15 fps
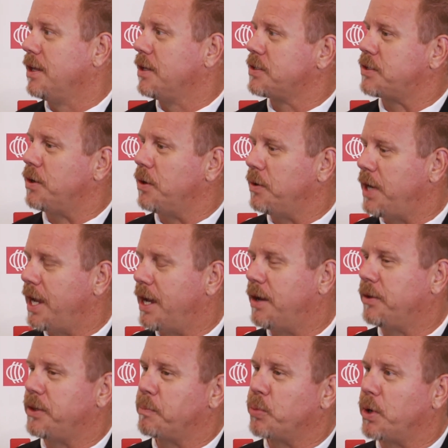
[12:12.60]
So
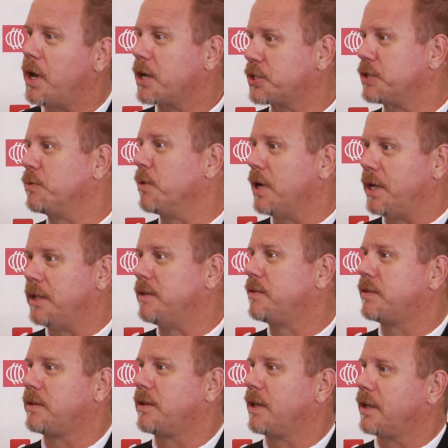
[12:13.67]
now the production
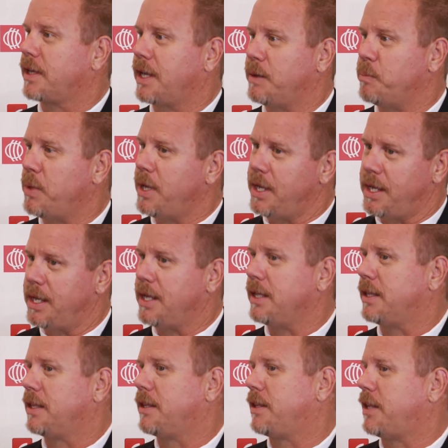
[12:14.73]
runs can be,
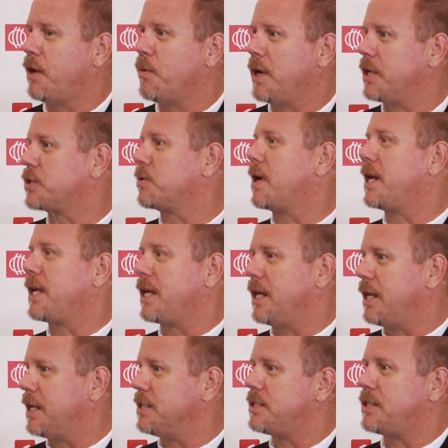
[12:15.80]
they want to try to
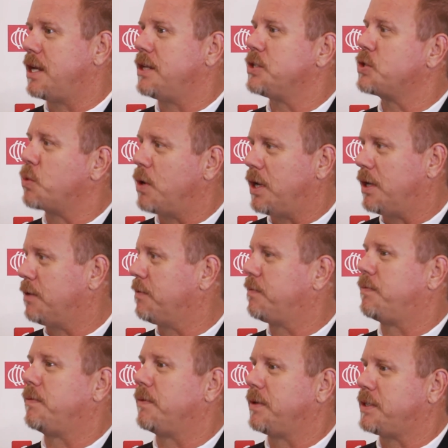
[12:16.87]
get in 10,
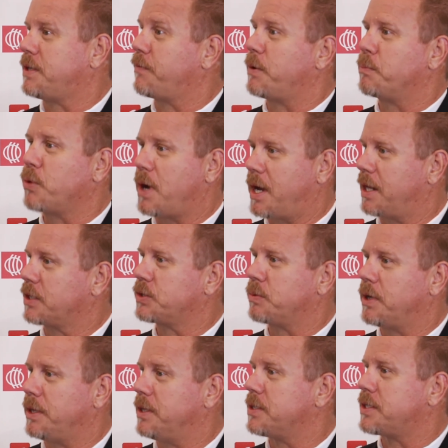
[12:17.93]
12 different products
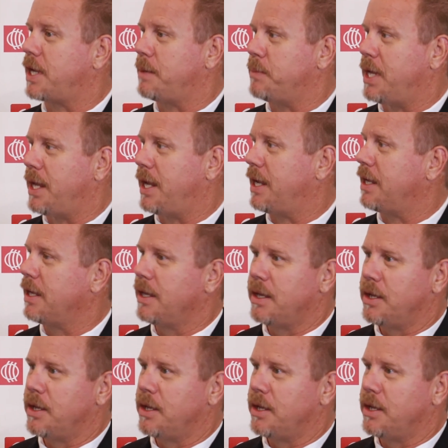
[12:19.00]
run the same day,